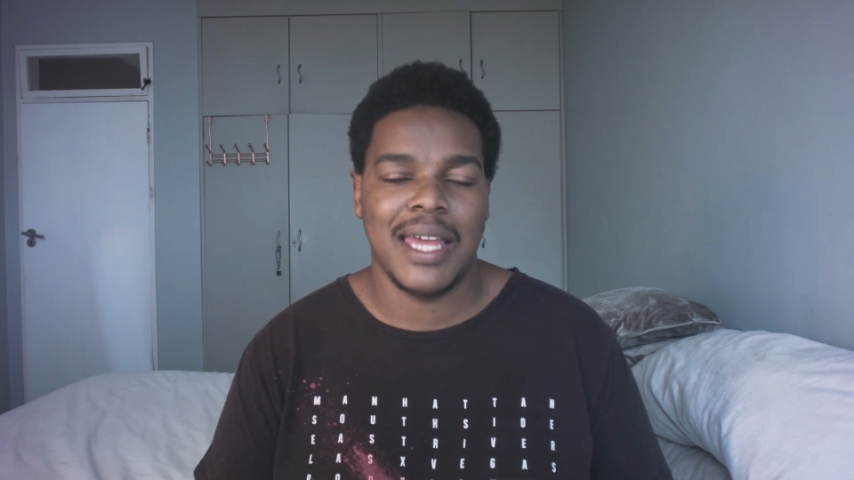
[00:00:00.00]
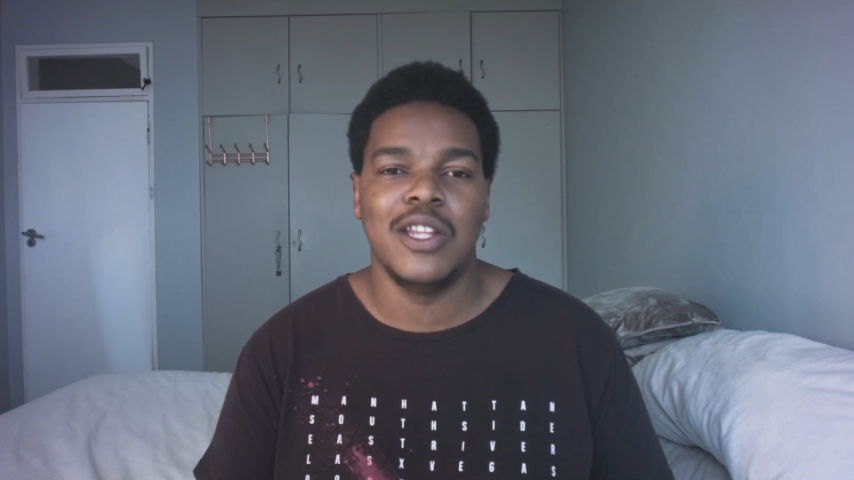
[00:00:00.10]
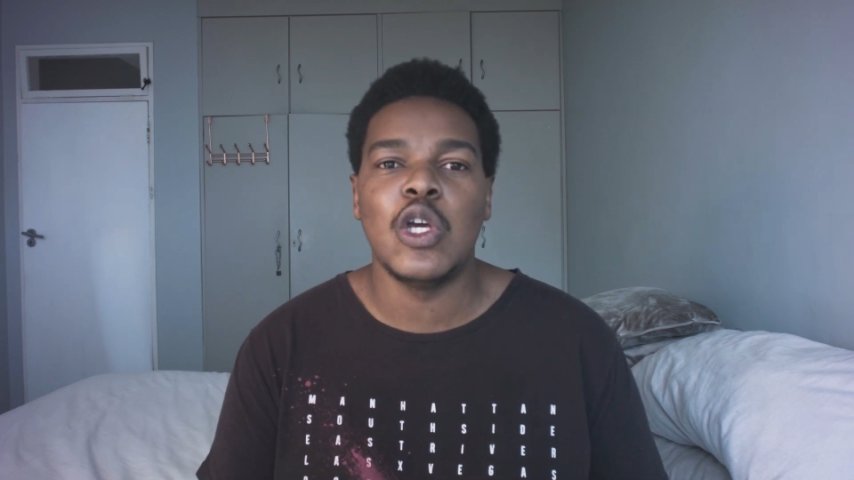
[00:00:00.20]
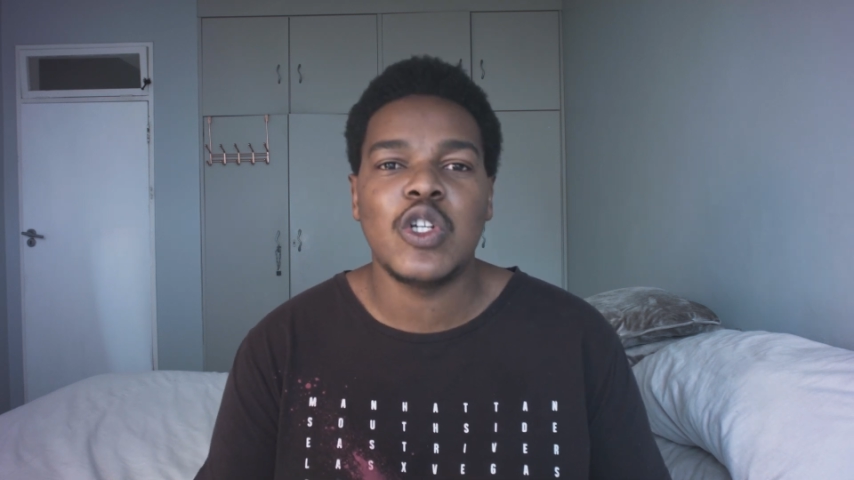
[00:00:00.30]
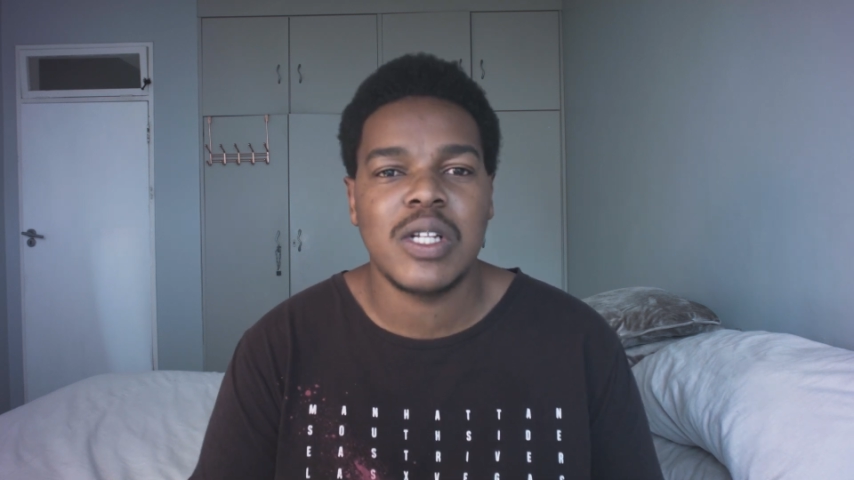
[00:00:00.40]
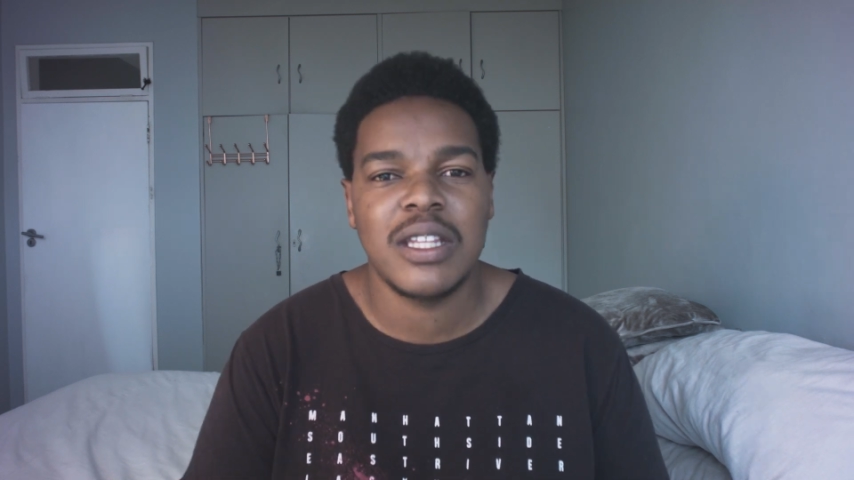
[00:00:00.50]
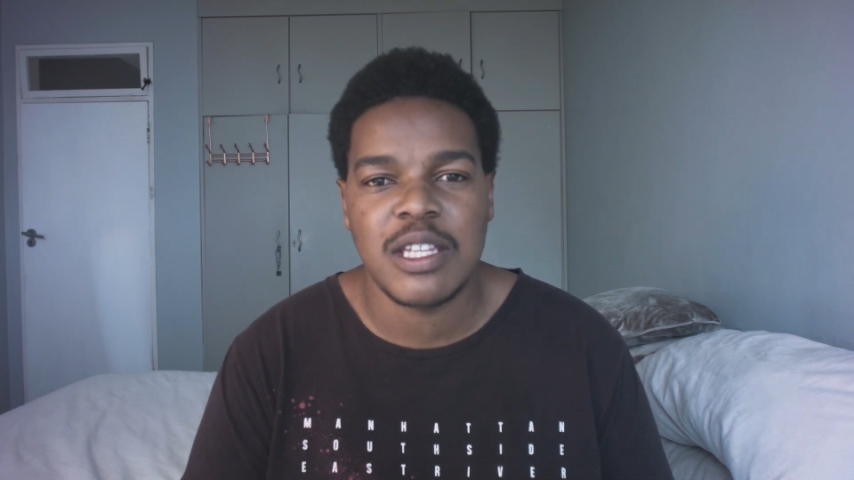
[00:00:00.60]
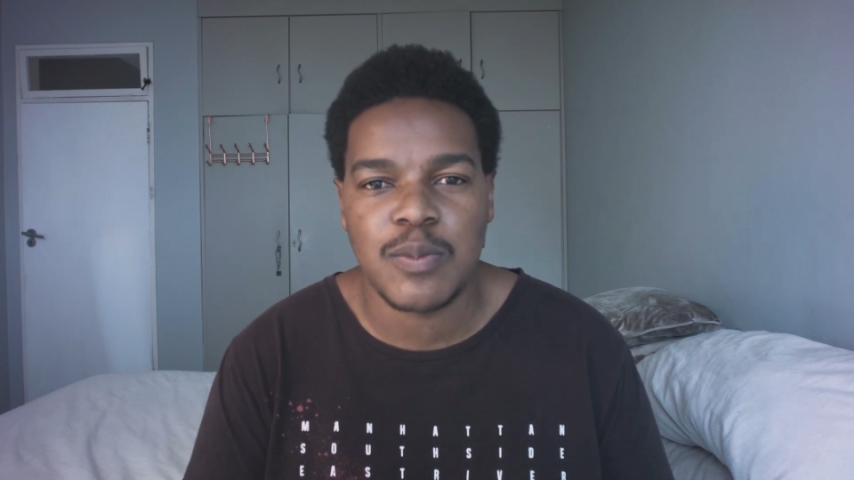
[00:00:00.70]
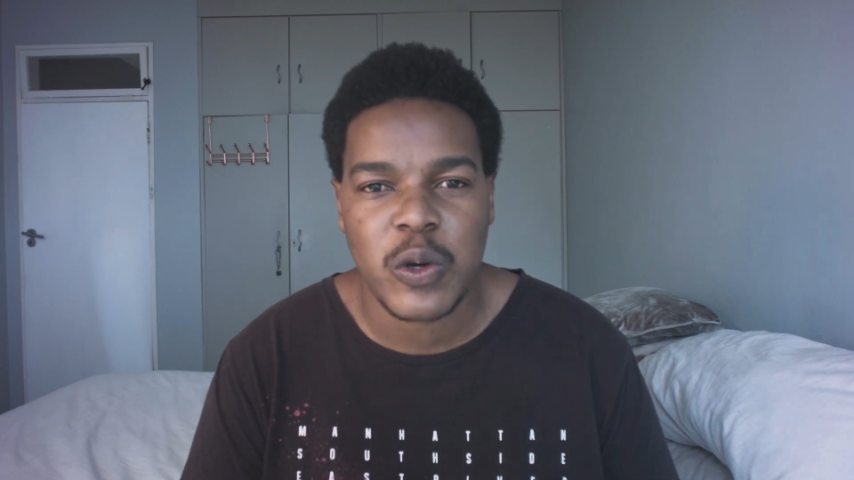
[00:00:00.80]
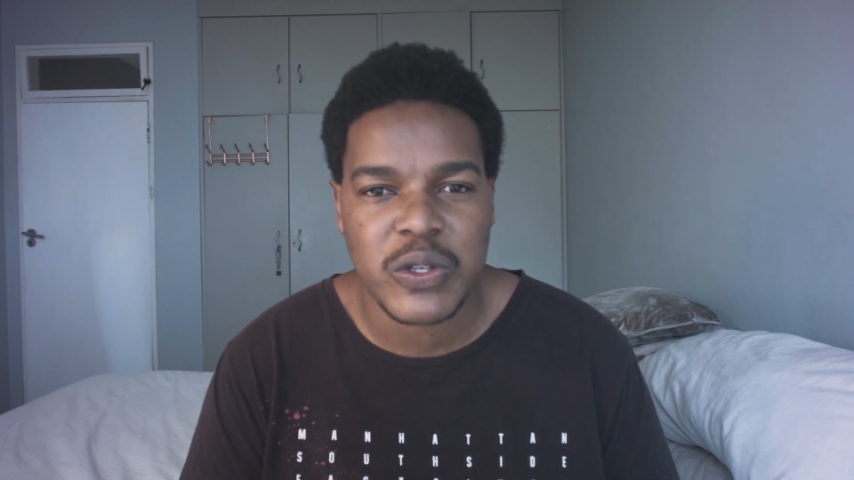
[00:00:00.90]
And usually
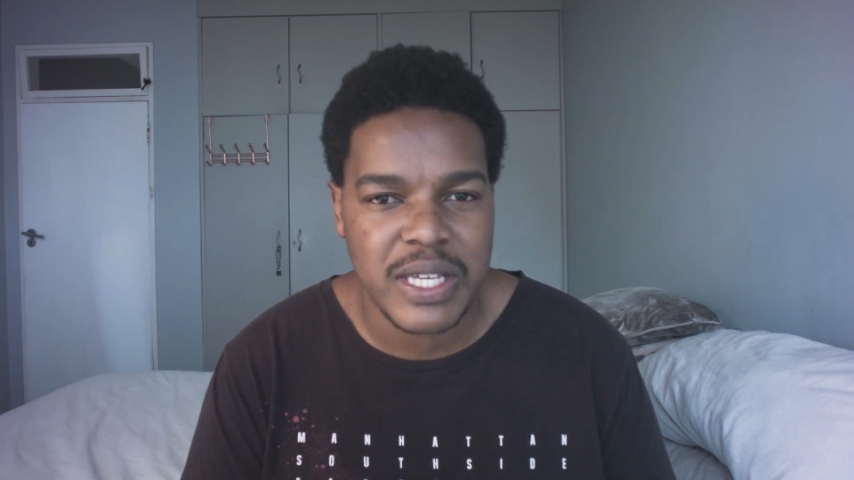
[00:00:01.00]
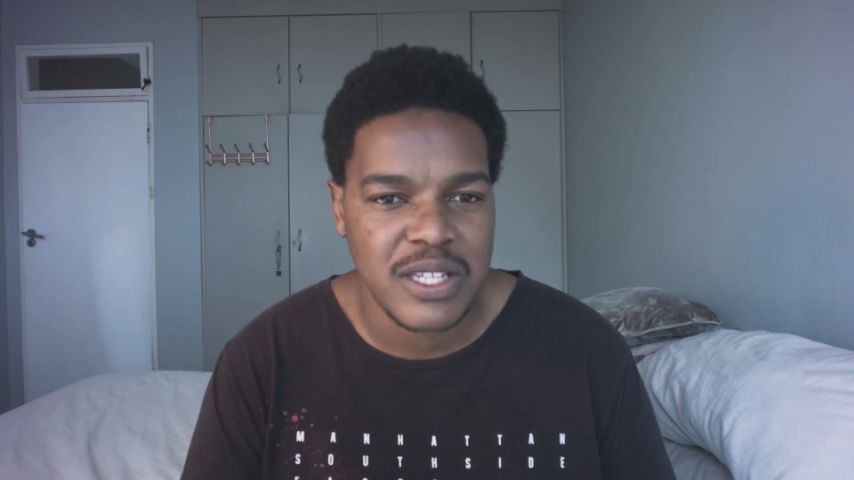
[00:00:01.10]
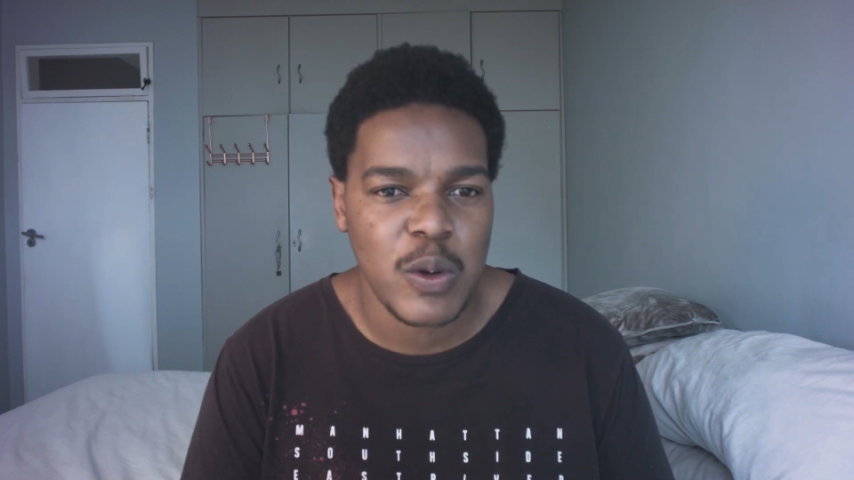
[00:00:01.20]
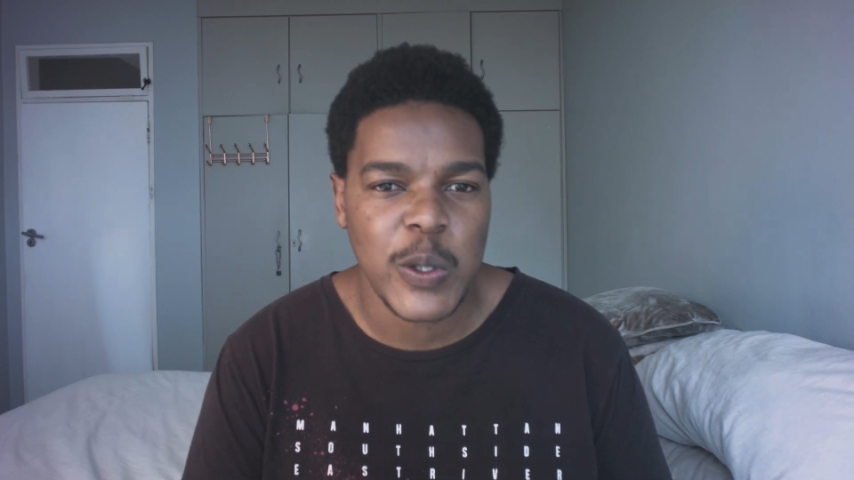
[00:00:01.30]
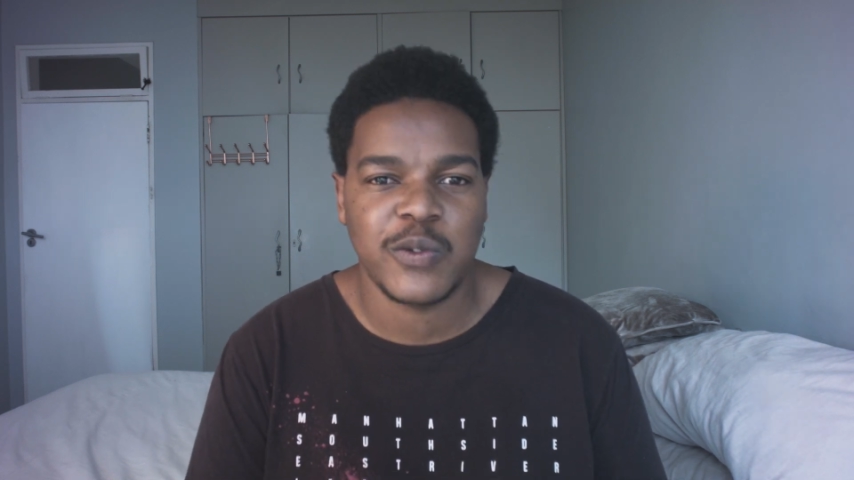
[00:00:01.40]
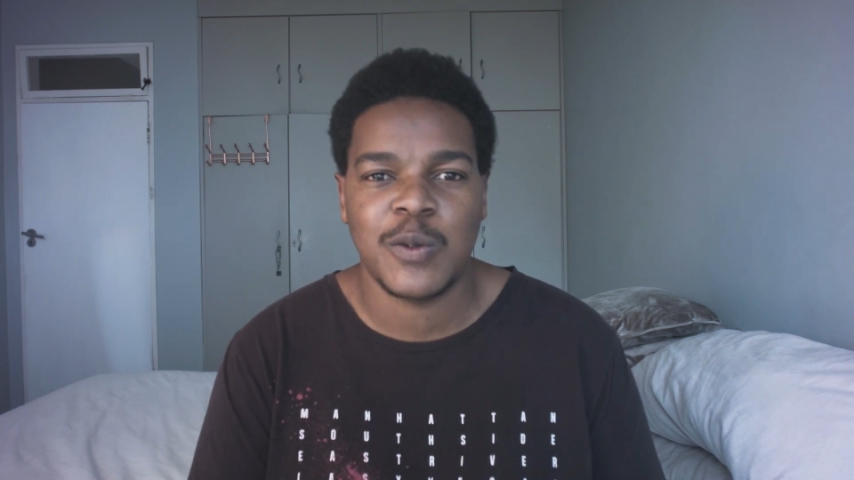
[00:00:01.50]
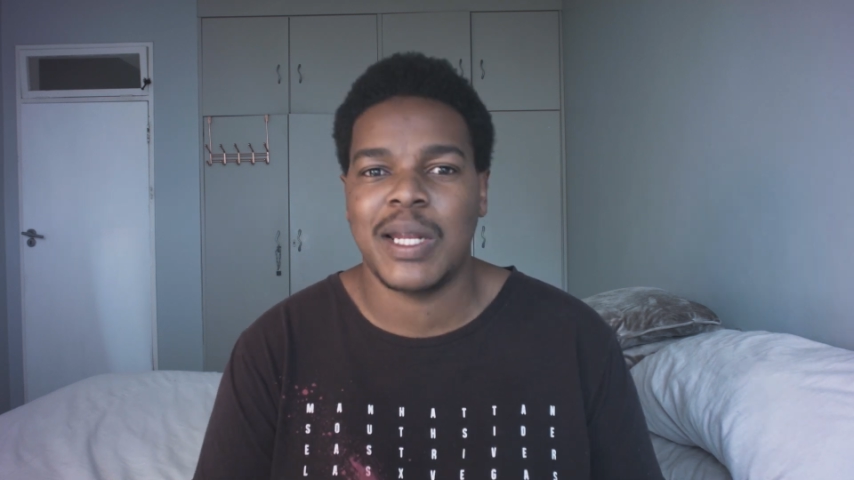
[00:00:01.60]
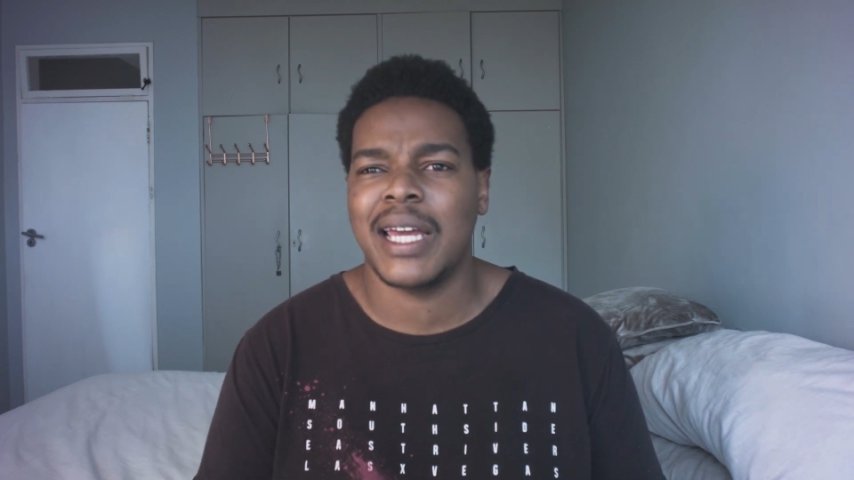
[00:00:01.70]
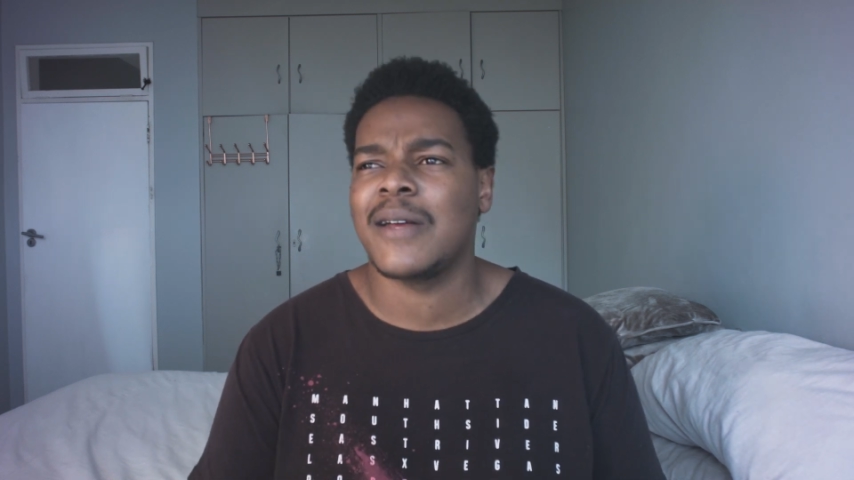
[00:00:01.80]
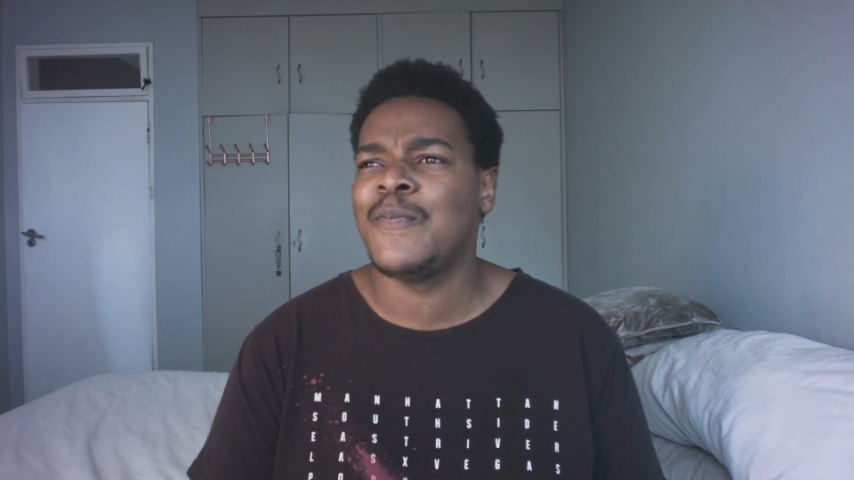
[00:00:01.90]
this process goes from
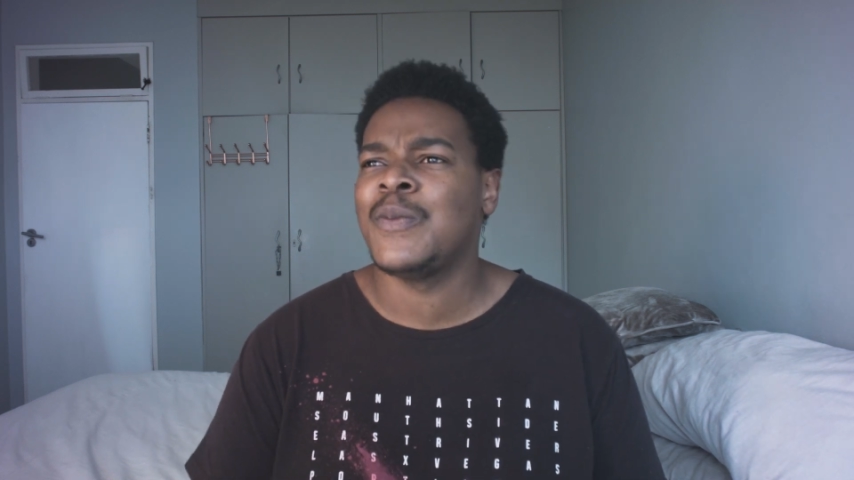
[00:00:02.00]
like